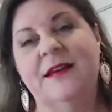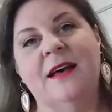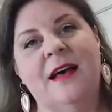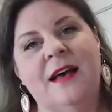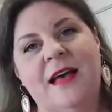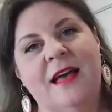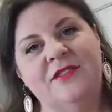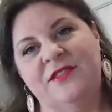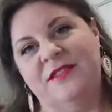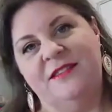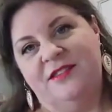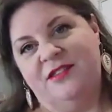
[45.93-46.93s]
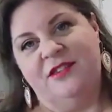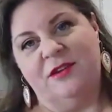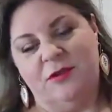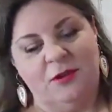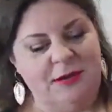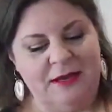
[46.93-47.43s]
I had to just go
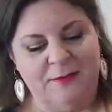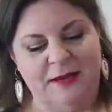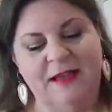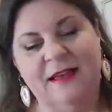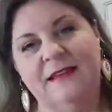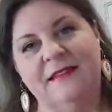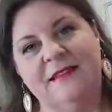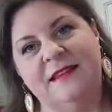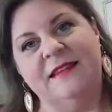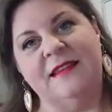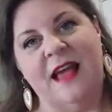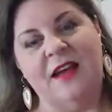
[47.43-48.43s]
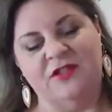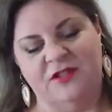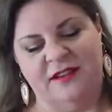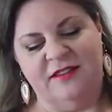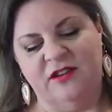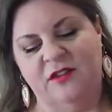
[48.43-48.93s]
do it because it
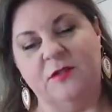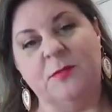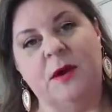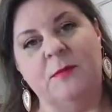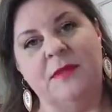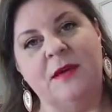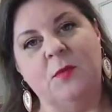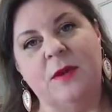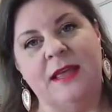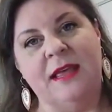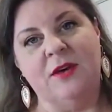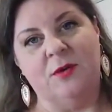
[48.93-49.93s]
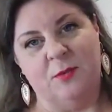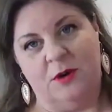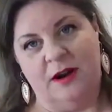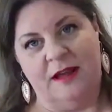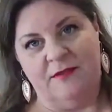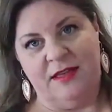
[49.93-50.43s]
actually solved a problem that we were
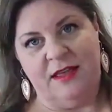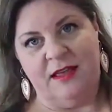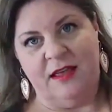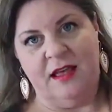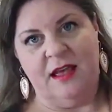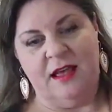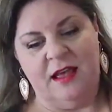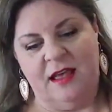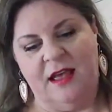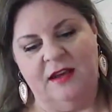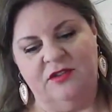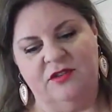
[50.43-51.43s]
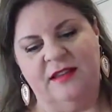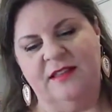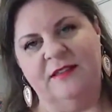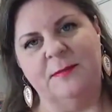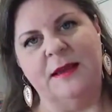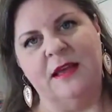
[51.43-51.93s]
having. Actually,
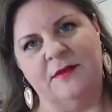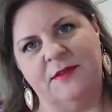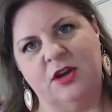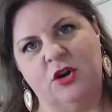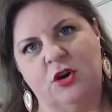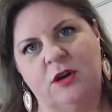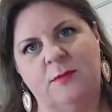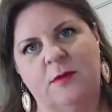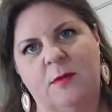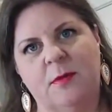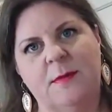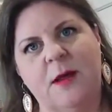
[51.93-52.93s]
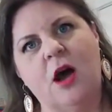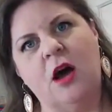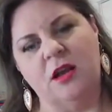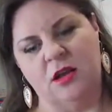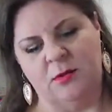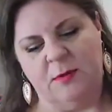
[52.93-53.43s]
that's been kind of a current problem,
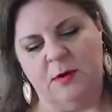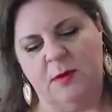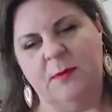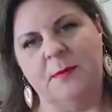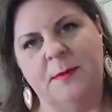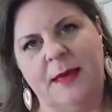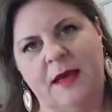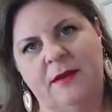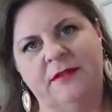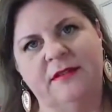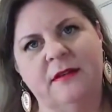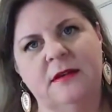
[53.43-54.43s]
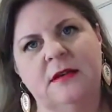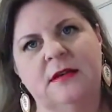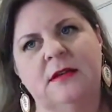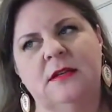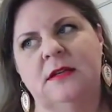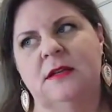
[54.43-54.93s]
ongoing problem in my house,
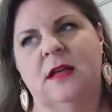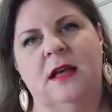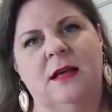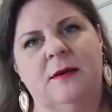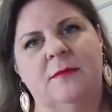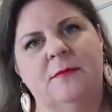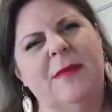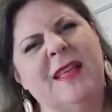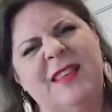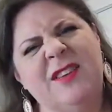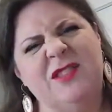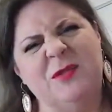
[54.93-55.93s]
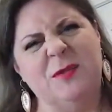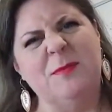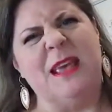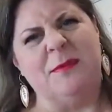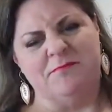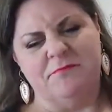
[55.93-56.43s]
mainly just with
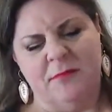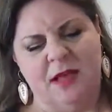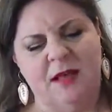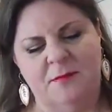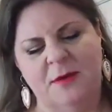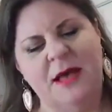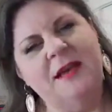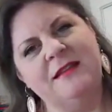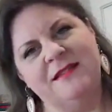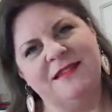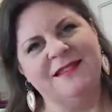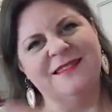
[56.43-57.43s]
me. But